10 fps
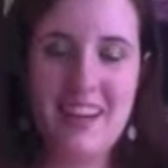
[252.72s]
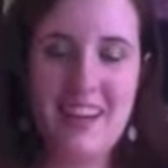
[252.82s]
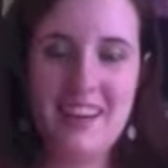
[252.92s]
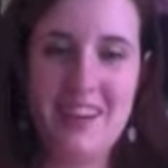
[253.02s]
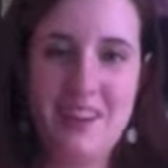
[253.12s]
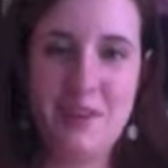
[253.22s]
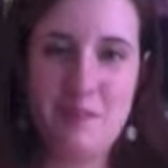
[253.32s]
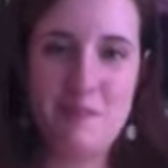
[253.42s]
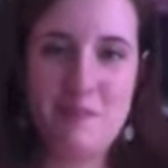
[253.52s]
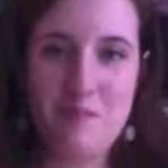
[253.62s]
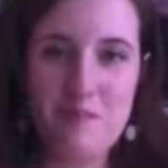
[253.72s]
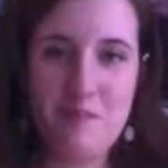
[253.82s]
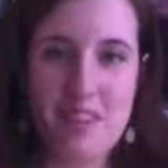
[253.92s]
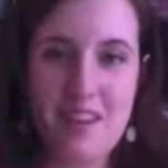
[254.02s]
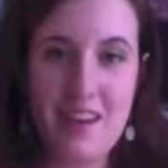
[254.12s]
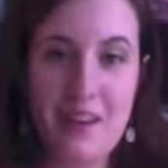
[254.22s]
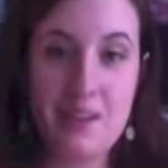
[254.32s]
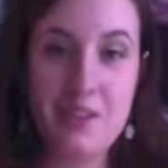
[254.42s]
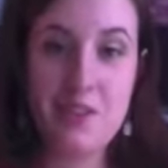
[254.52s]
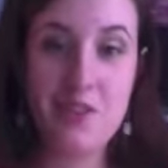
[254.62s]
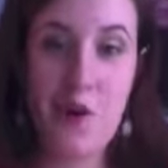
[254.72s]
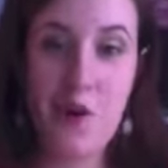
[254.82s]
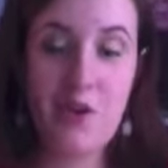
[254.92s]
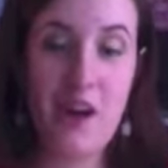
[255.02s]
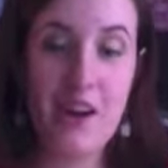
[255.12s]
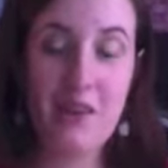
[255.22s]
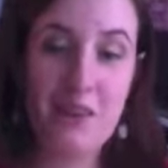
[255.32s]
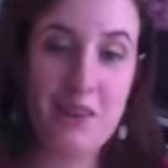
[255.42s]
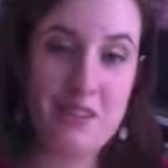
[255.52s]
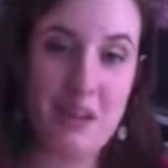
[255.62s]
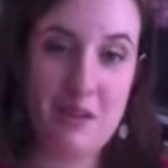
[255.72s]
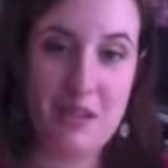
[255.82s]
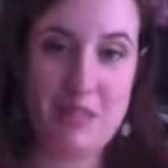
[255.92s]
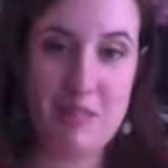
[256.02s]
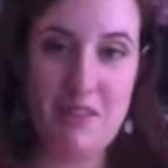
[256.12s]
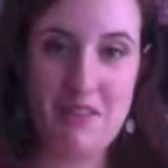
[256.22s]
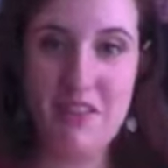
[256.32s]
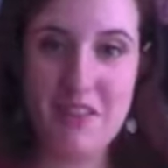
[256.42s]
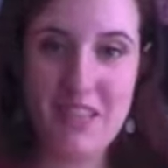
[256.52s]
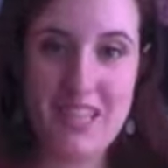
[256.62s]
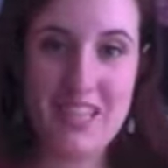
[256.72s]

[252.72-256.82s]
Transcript: So I don't know if that worked in my favor.